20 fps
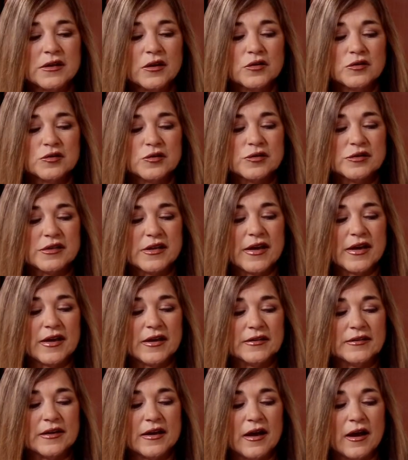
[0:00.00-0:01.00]
also
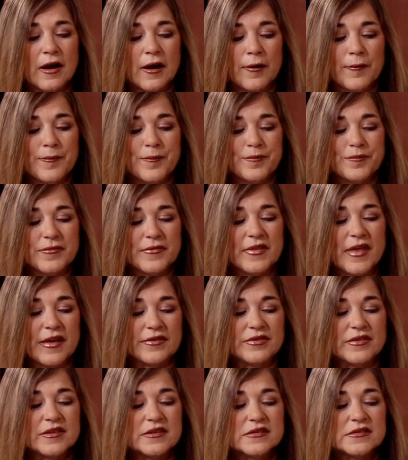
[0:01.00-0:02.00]
said
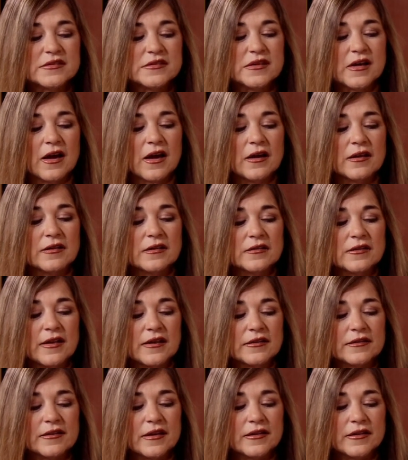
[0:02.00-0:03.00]
that
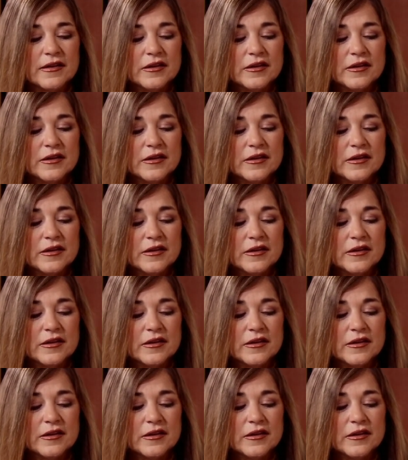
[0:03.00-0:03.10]
that